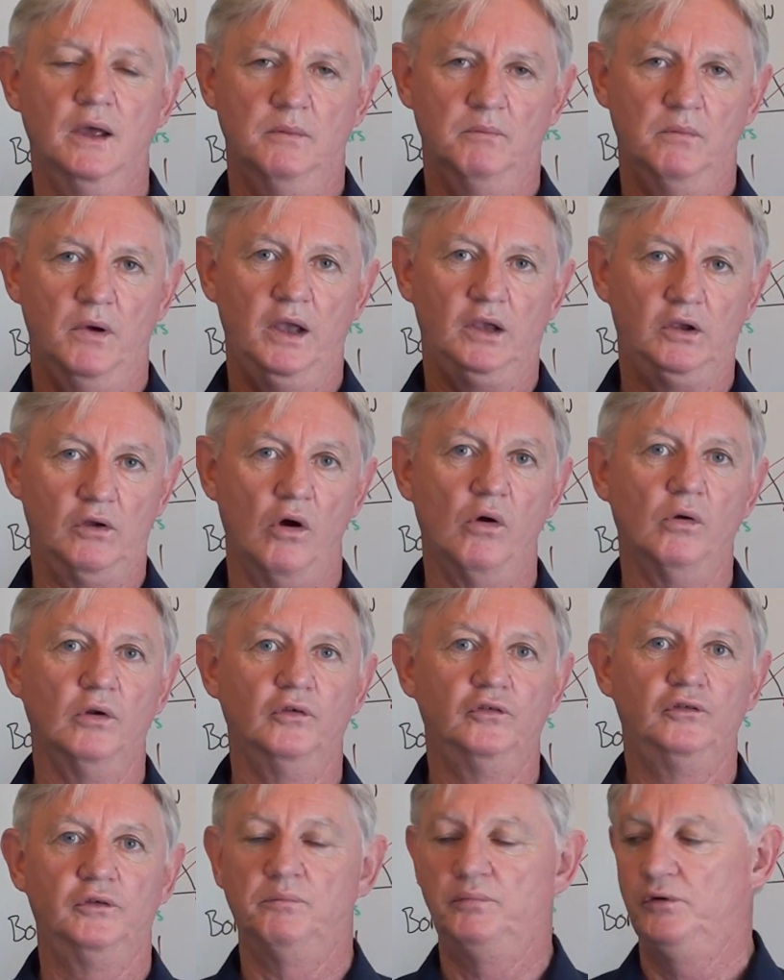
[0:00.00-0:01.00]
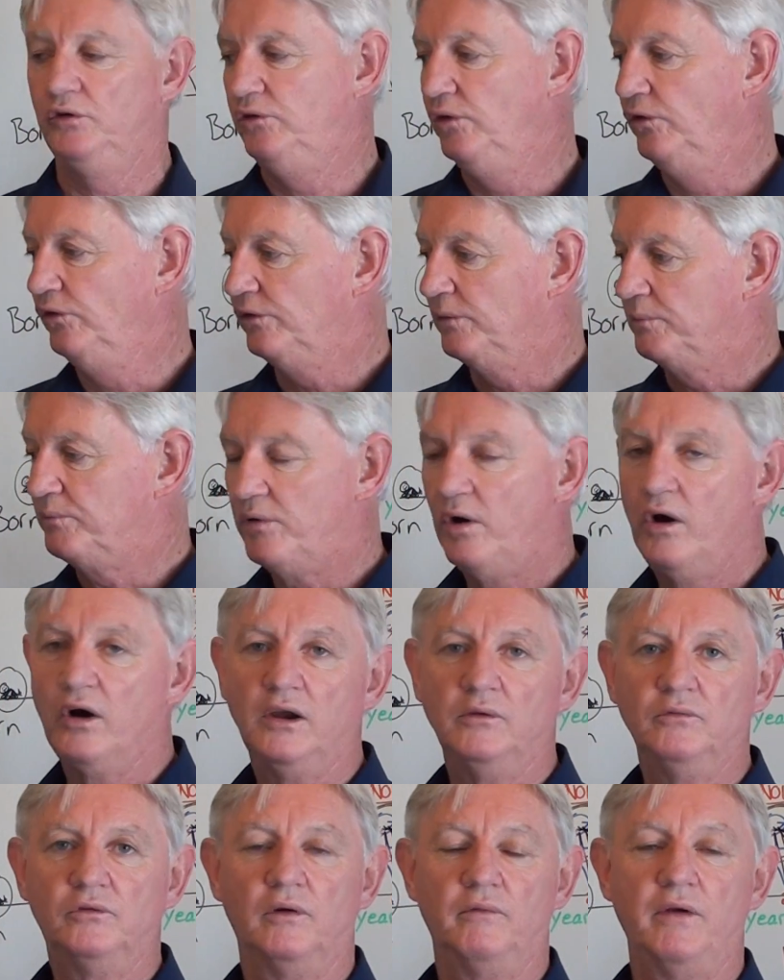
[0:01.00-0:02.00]
My goal is to produce the
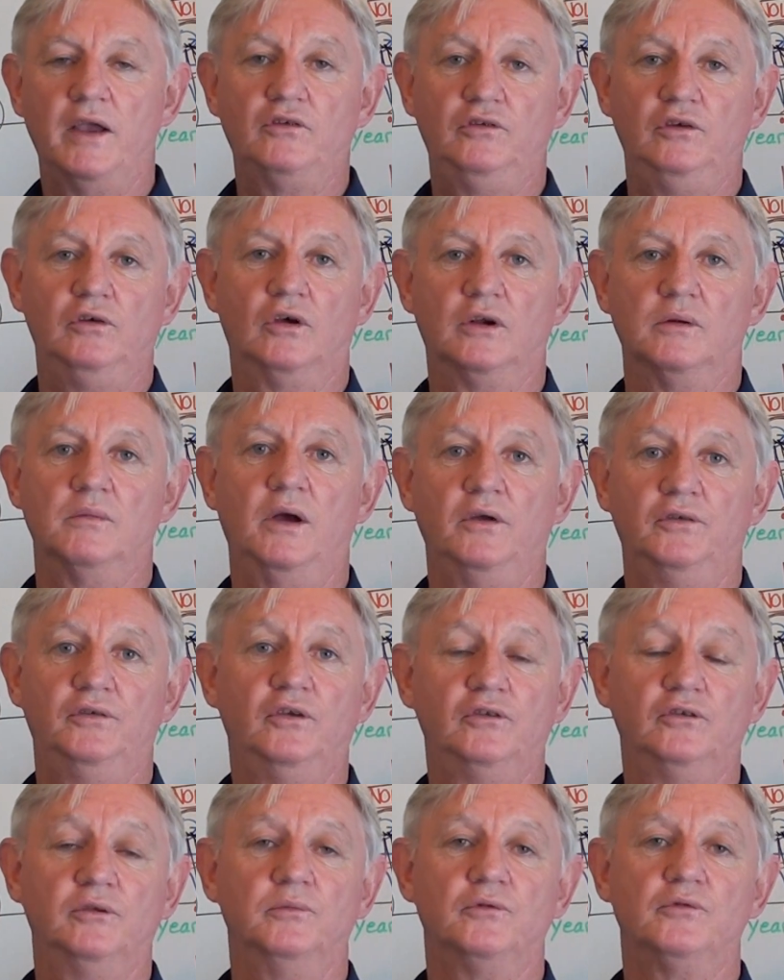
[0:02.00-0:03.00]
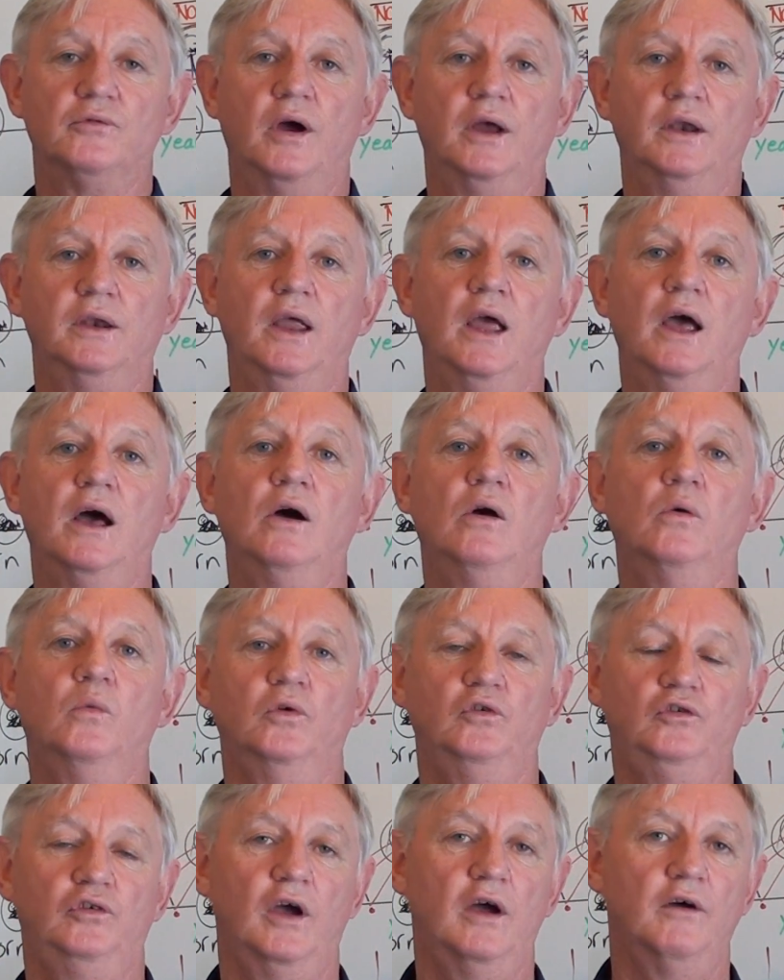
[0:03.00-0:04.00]
programs I've actually got on my systems right now,
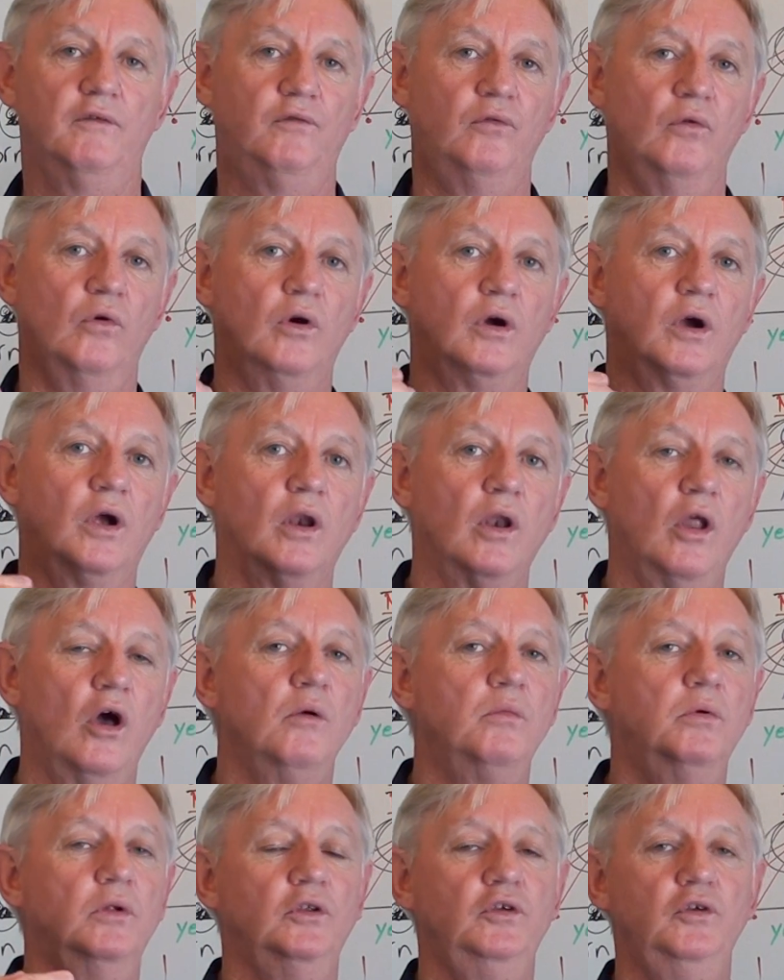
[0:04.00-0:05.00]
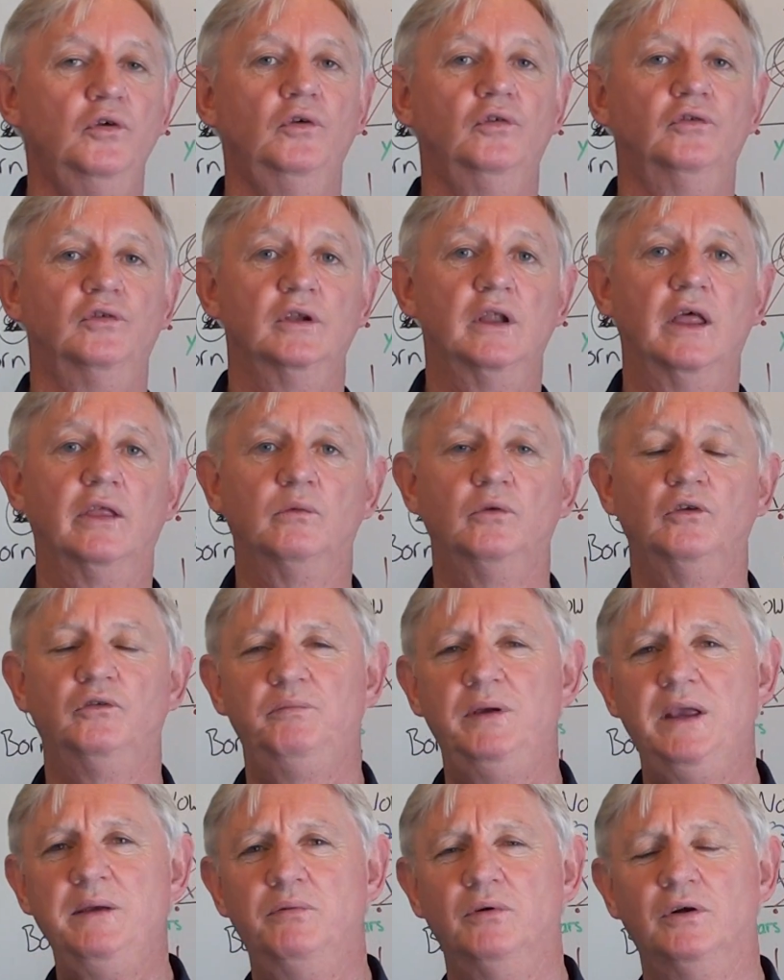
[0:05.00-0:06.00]
which are for global use. In other words,
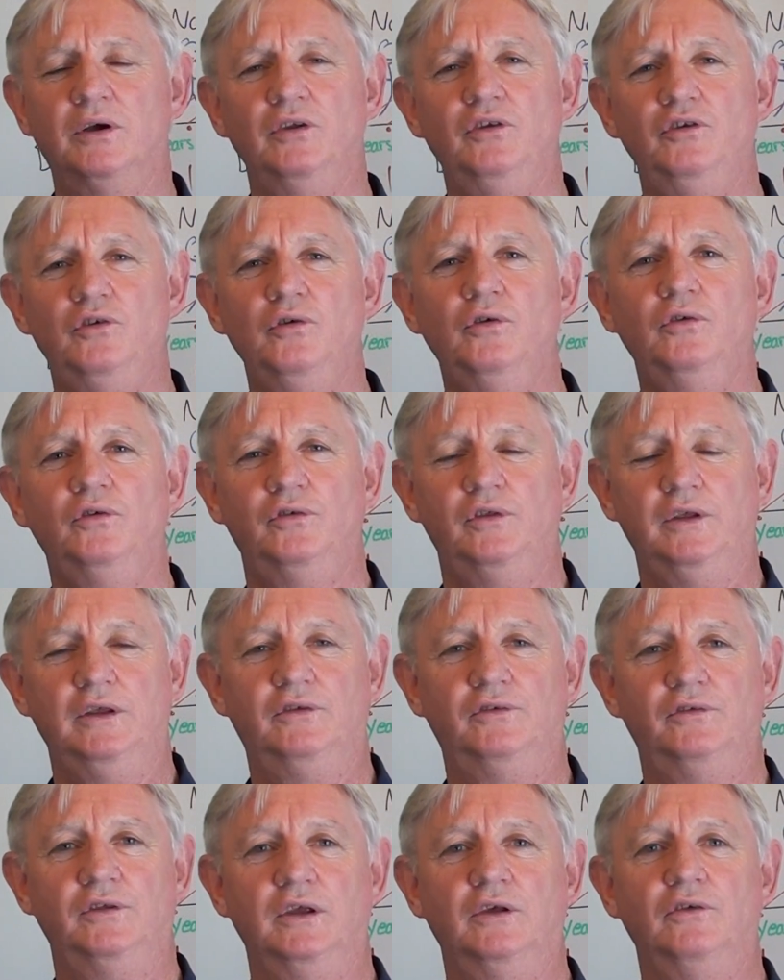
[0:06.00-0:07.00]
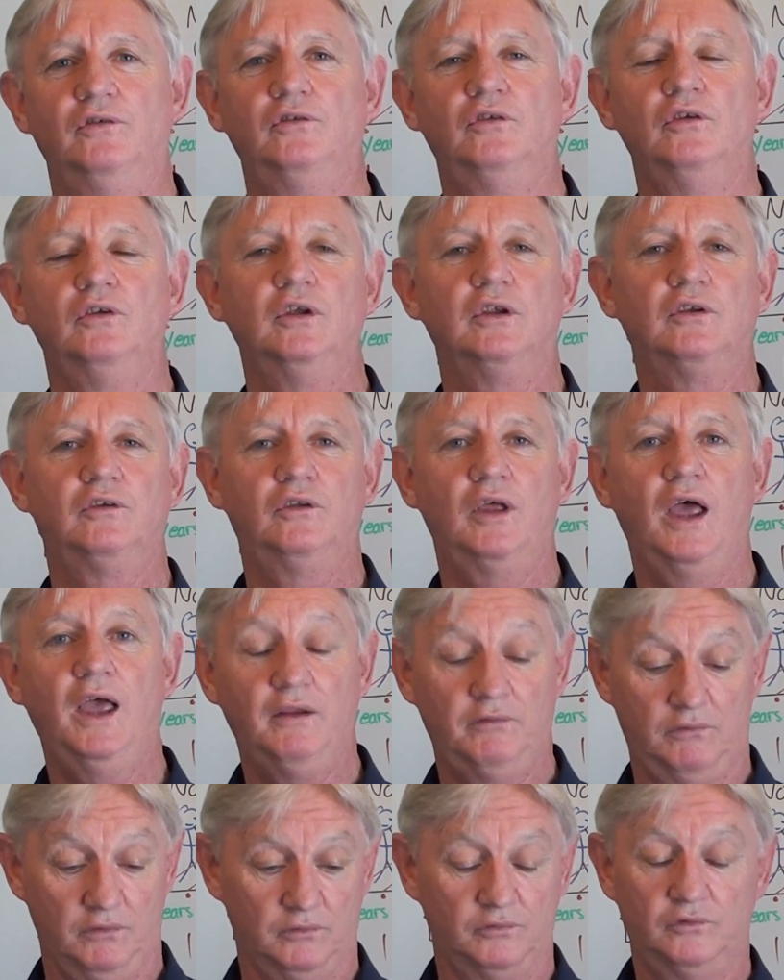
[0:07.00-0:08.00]
people can use these things to
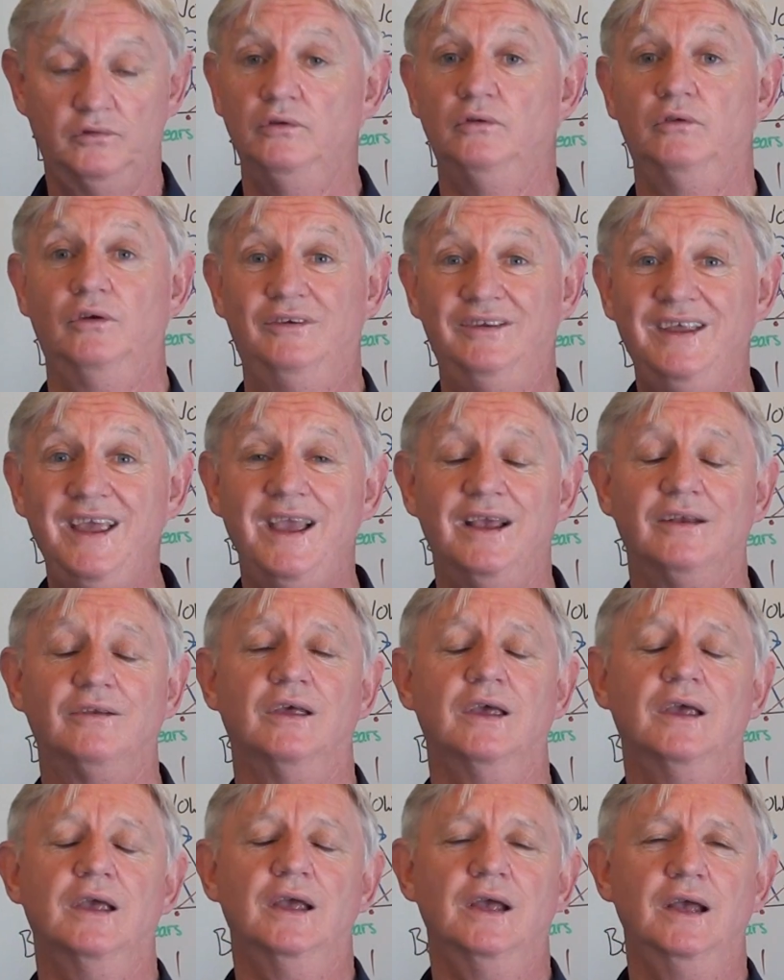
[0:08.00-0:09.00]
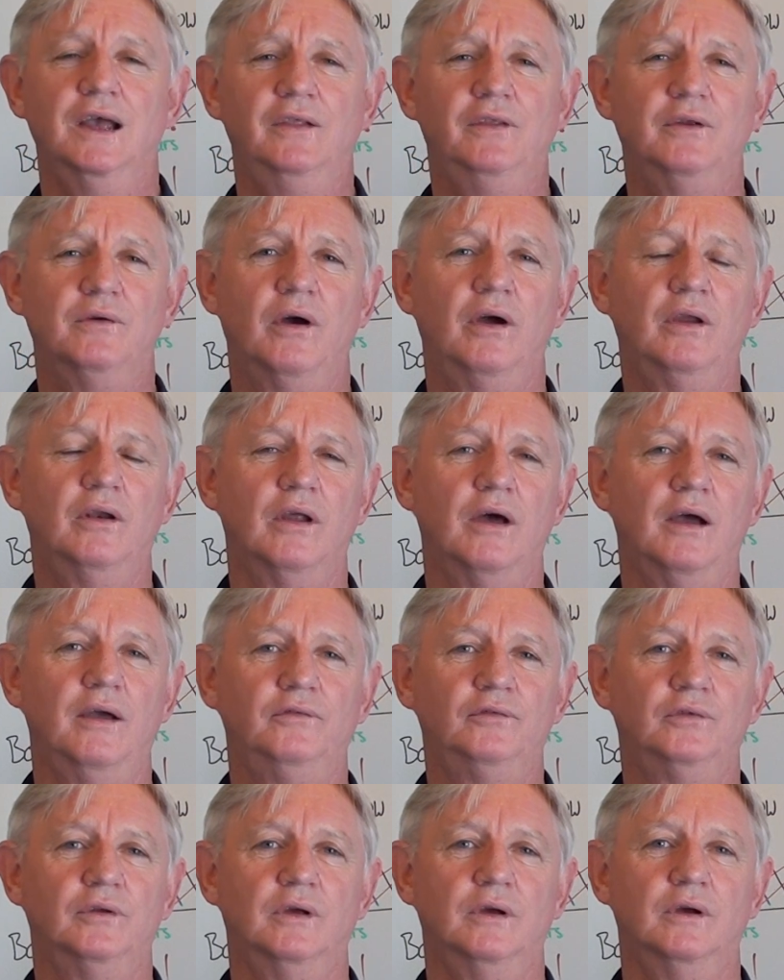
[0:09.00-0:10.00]
detect in their own
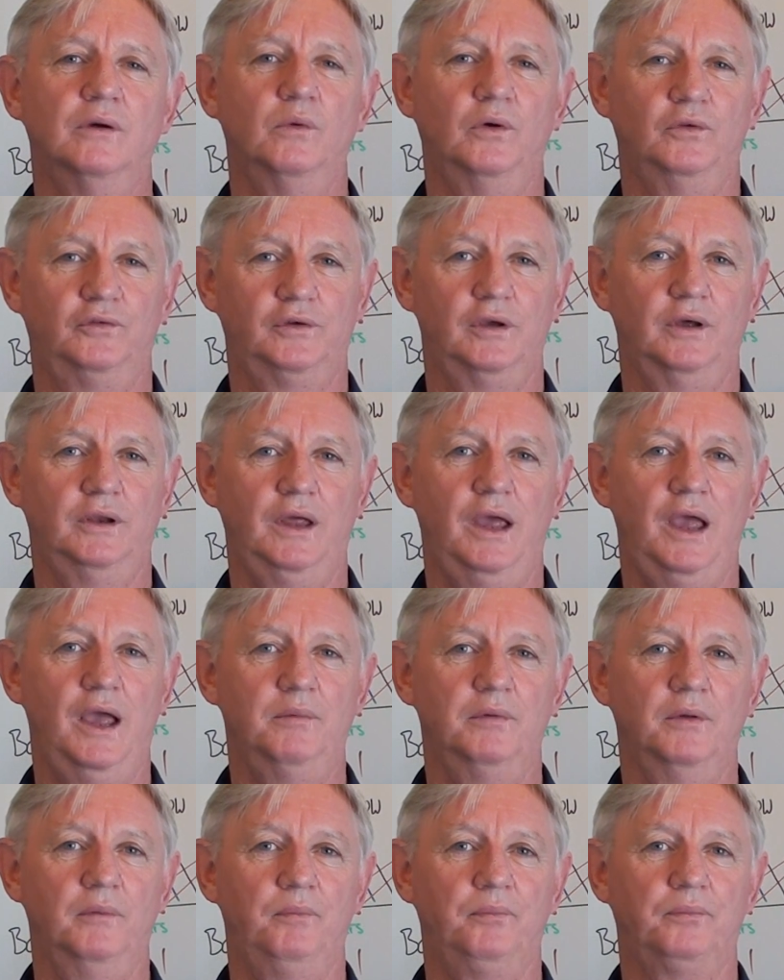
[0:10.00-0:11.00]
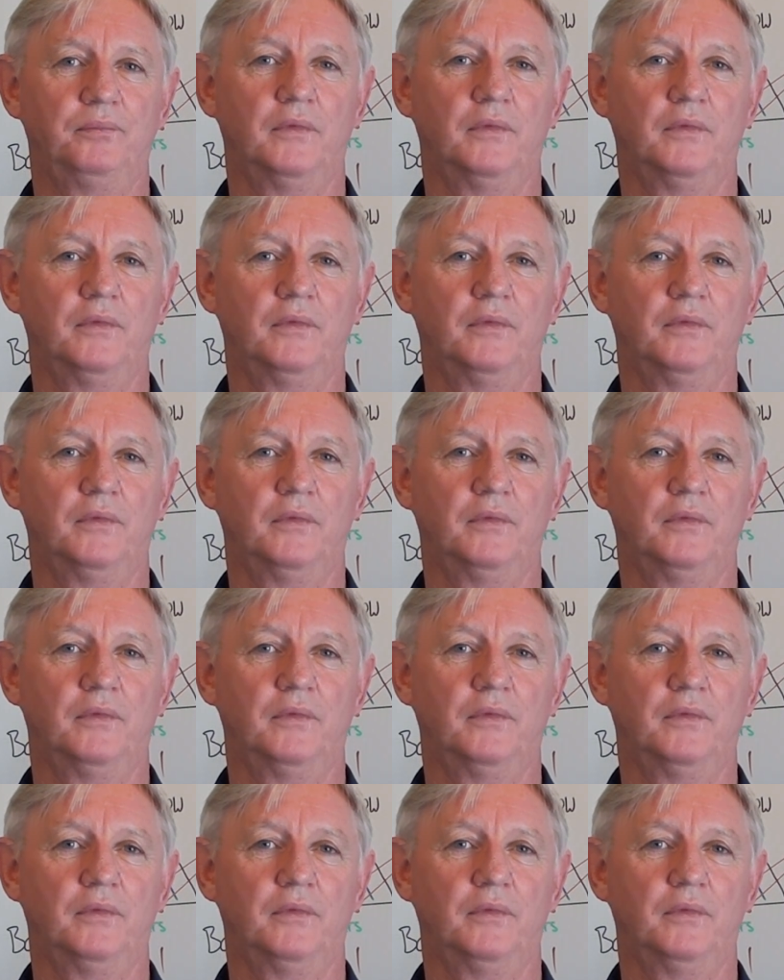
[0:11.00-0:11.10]
lives what's going to happen.